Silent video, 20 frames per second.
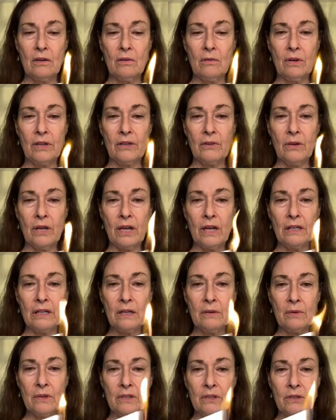Whether
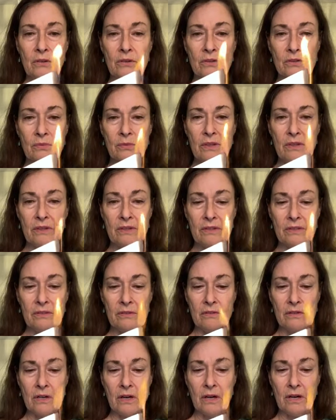anyone goes with us
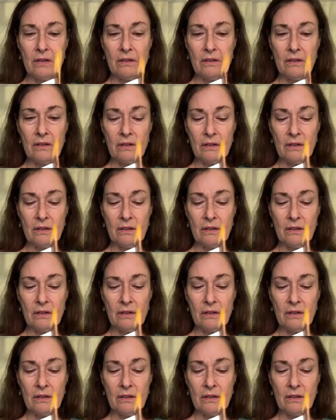or not.